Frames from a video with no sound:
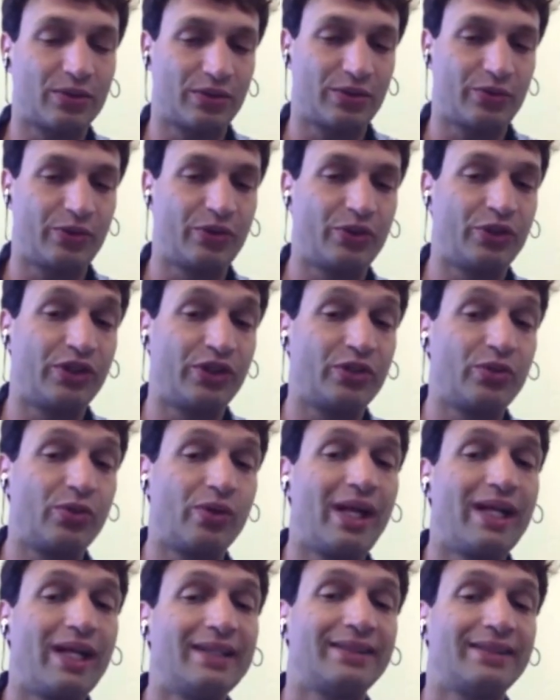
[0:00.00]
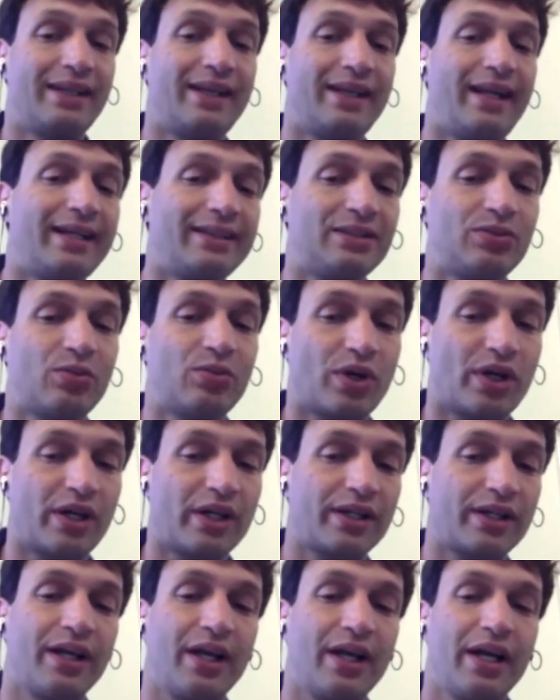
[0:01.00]
So you're going to do less and less
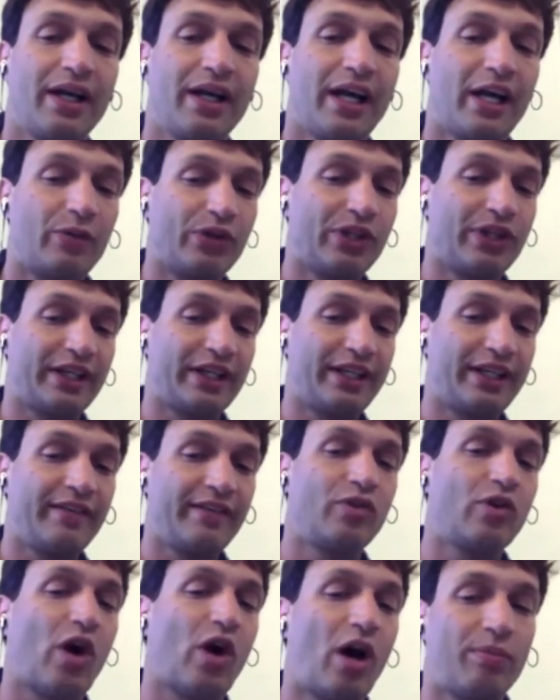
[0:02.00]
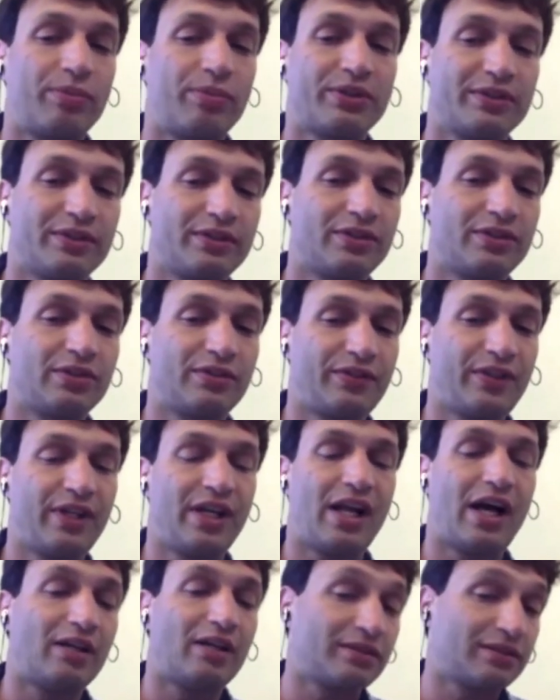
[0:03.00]
work, and we're going to give you options to
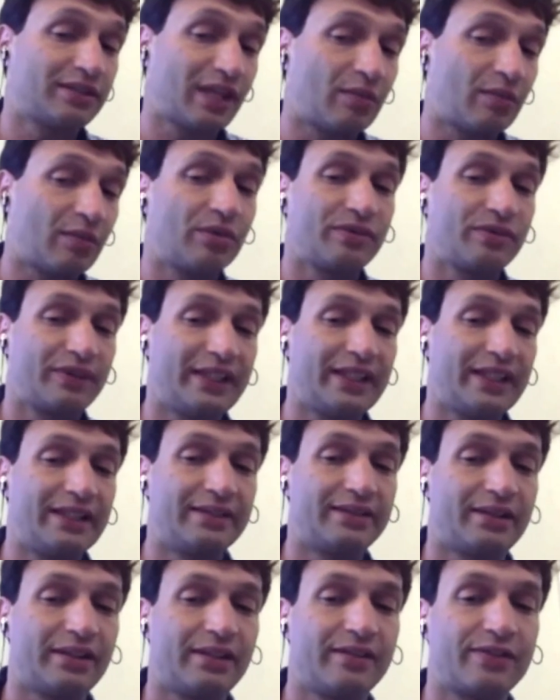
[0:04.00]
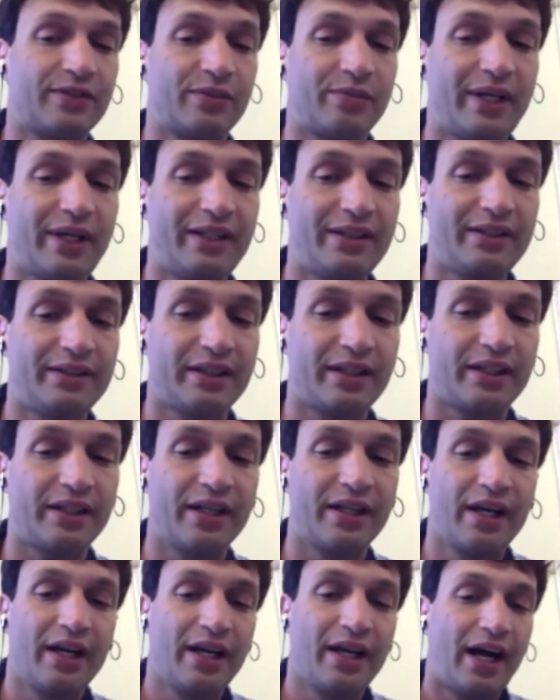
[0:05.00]
fill out some of these
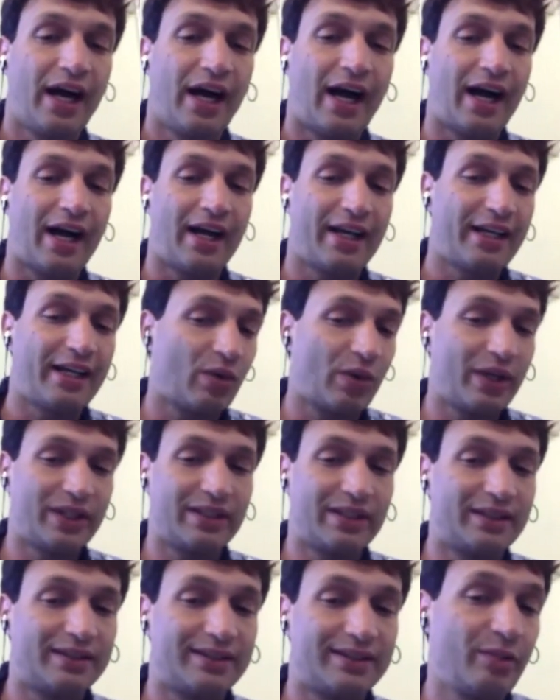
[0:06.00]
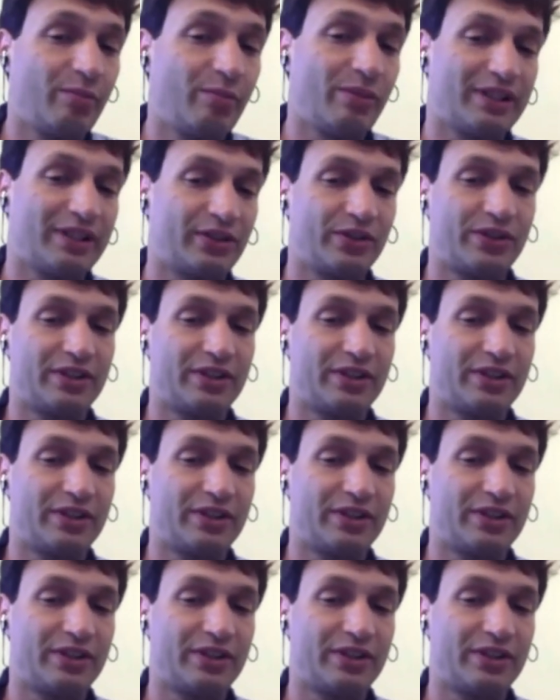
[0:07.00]
information uh, in a way that is seamless.